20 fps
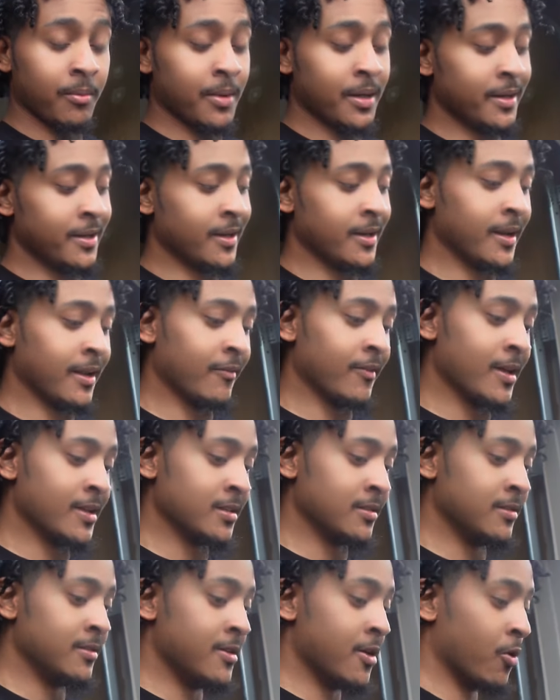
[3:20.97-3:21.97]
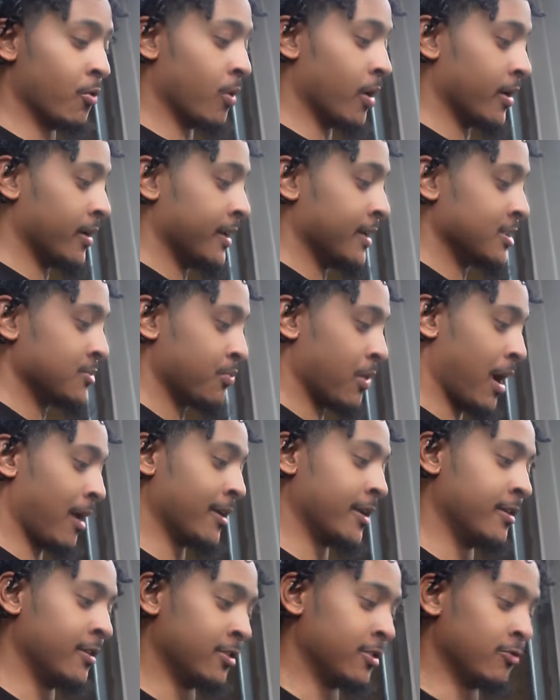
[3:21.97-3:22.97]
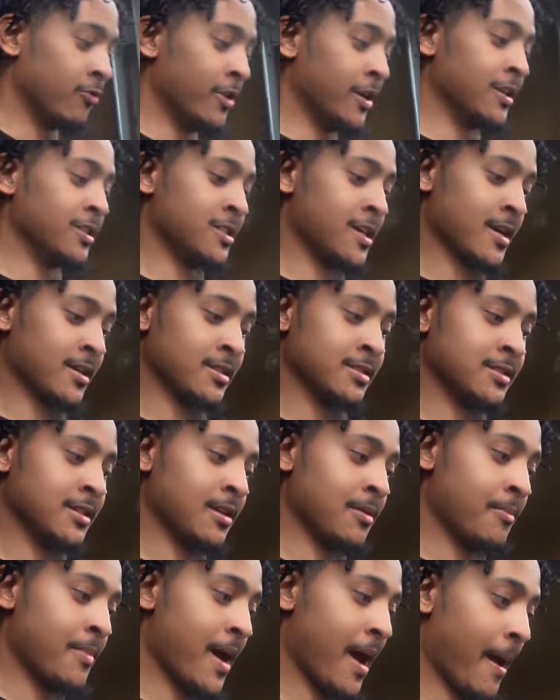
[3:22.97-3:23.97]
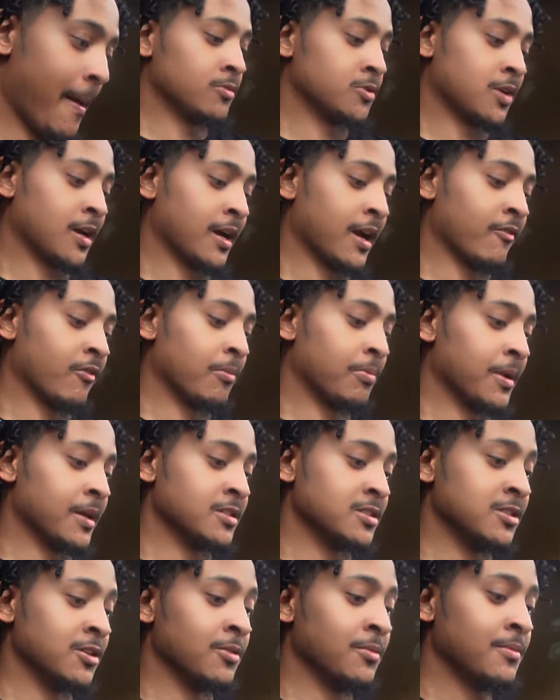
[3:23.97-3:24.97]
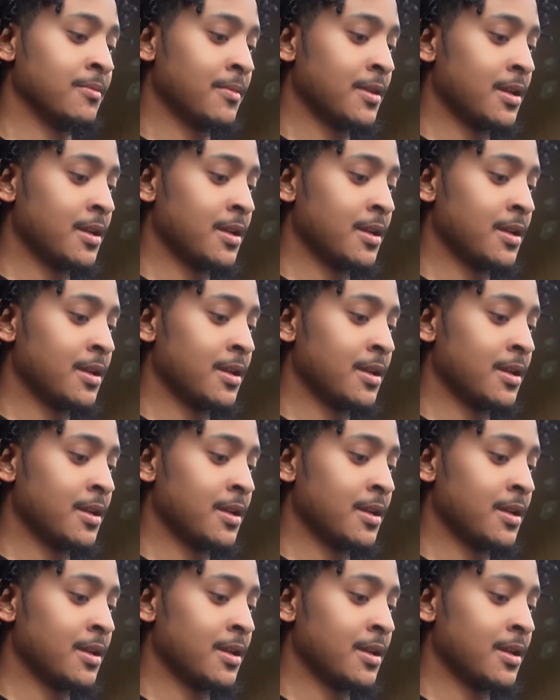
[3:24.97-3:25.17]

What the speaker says: But then if that don't work, then it's probably the 3 injectors in the back, so I gotta replace them.